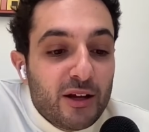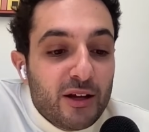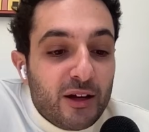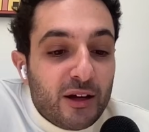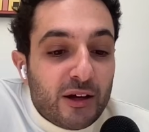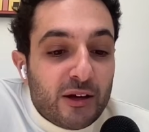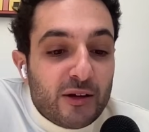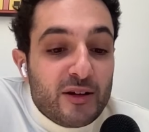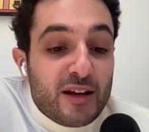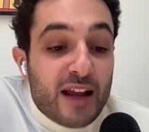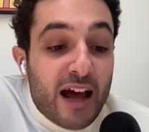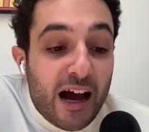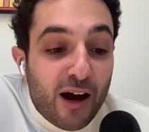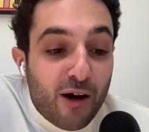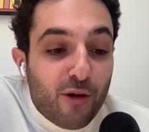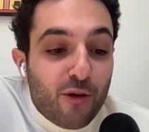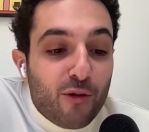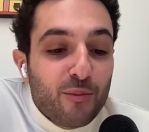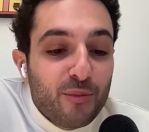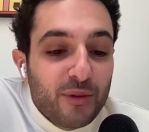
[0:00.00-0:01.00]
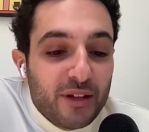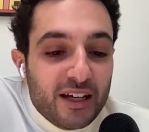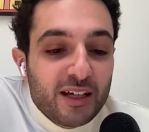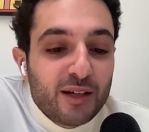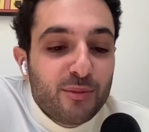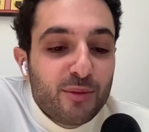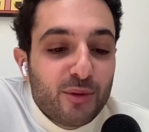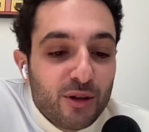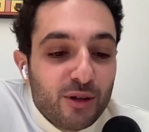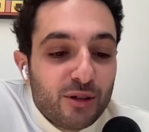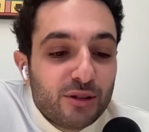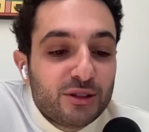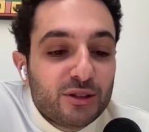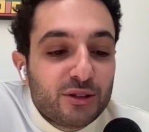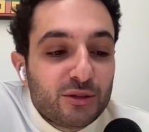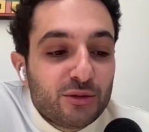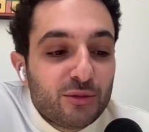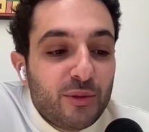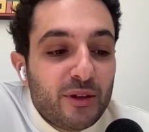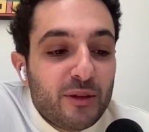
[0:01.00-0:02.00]
now be able
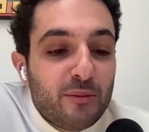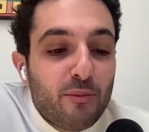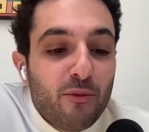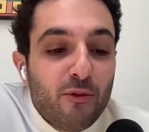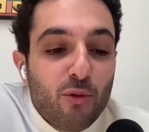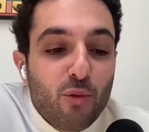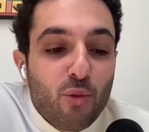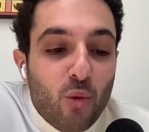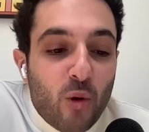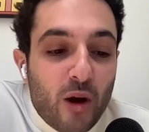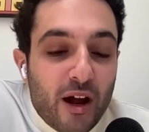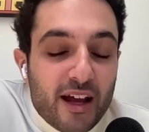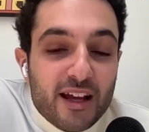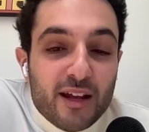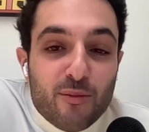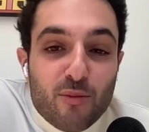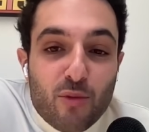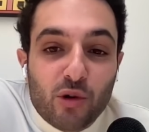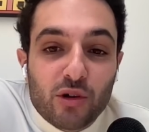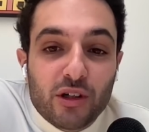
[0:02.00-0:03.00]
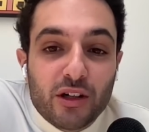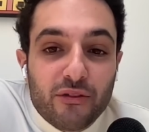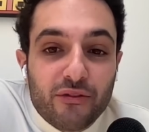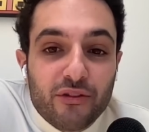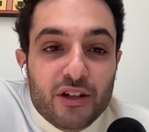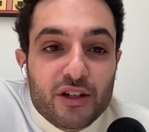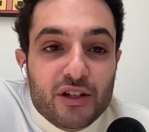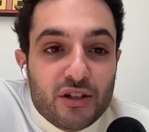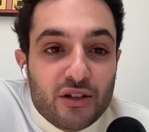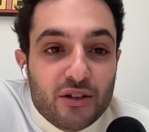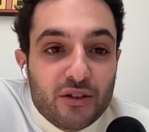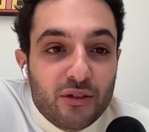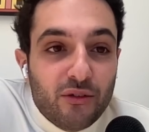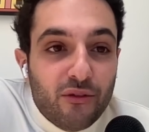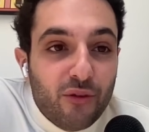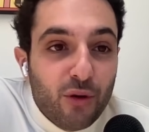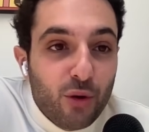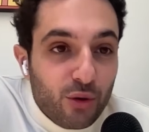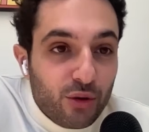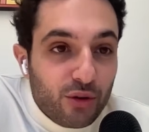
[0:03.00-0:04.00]
to be way more efficient,
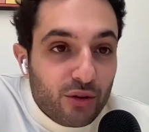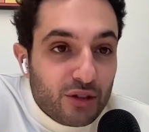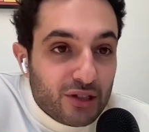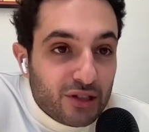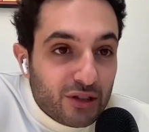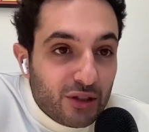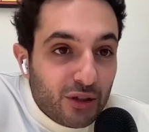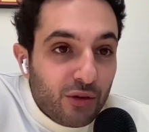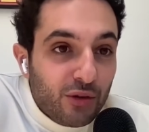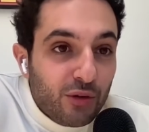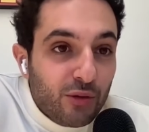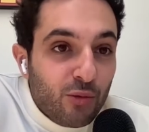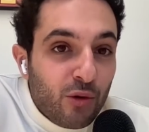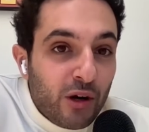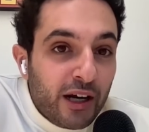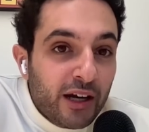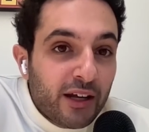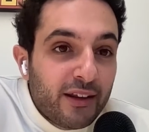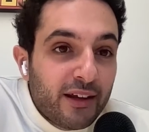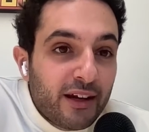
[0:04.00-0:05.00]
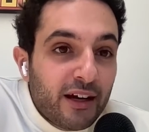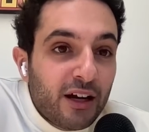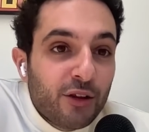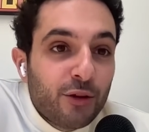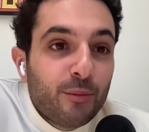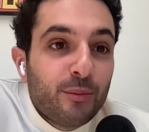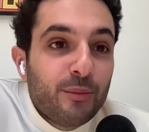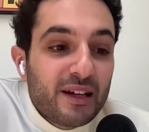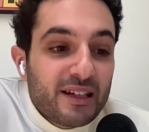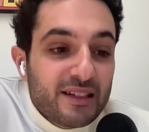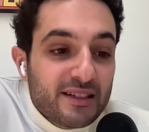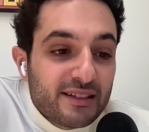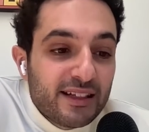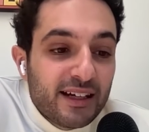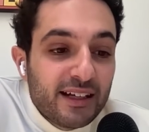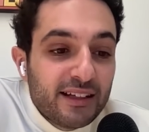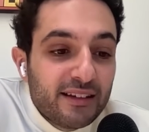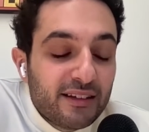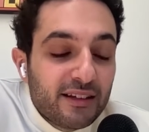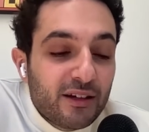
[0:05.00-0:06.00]
focus on where they are the best
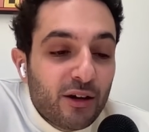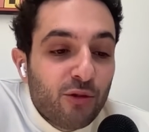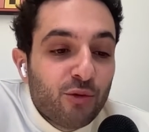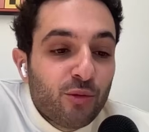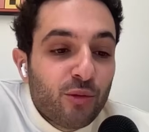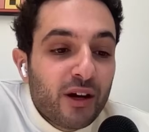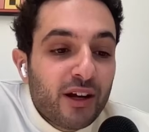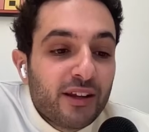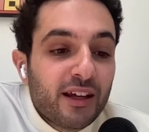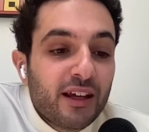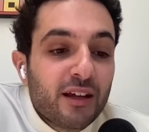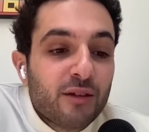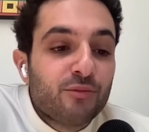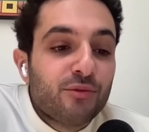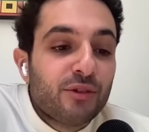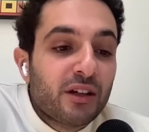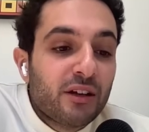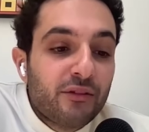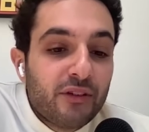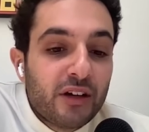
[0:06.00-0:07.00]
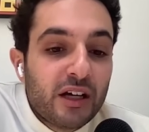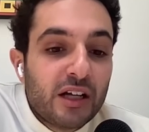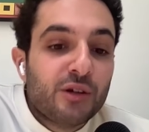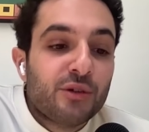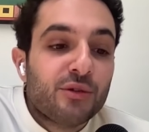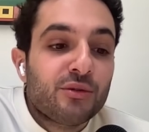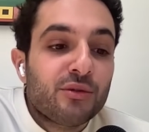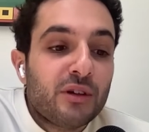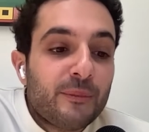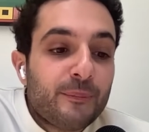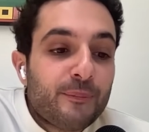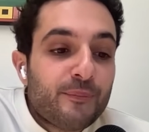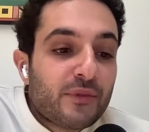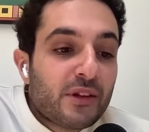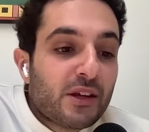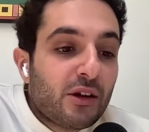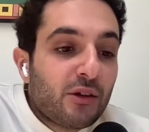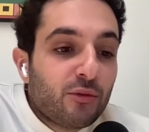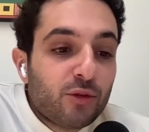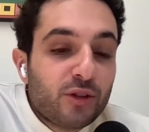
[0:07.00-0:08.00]
at, on where they can bring value,
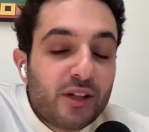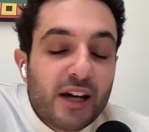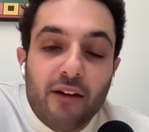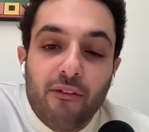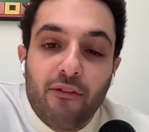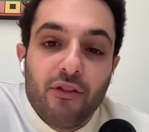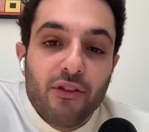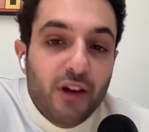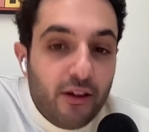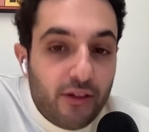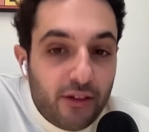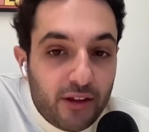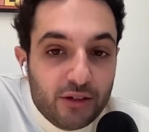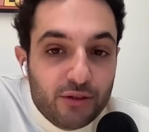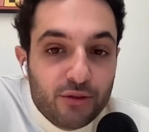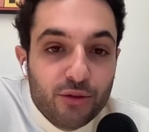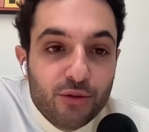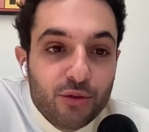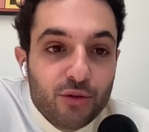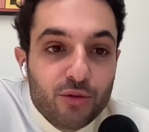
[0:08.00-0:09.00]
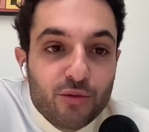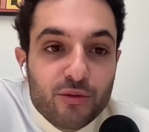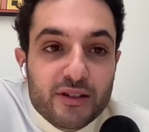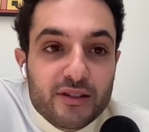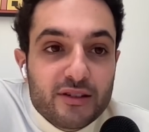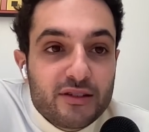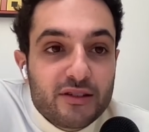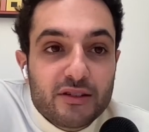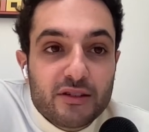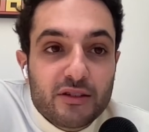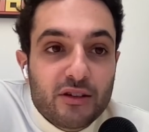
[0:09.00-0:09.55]
would have nothing to do with